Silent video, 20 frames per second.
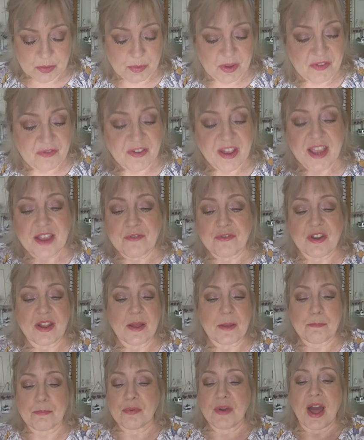my
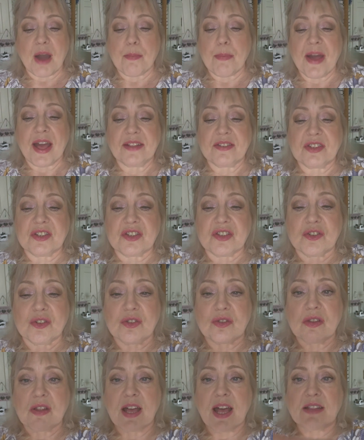favourite brow
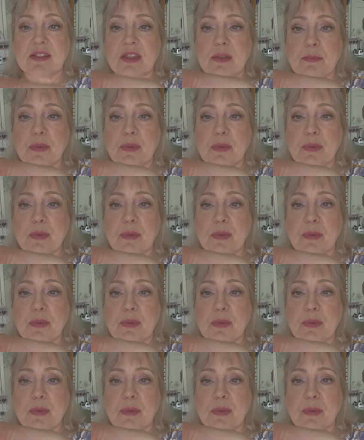pencil at the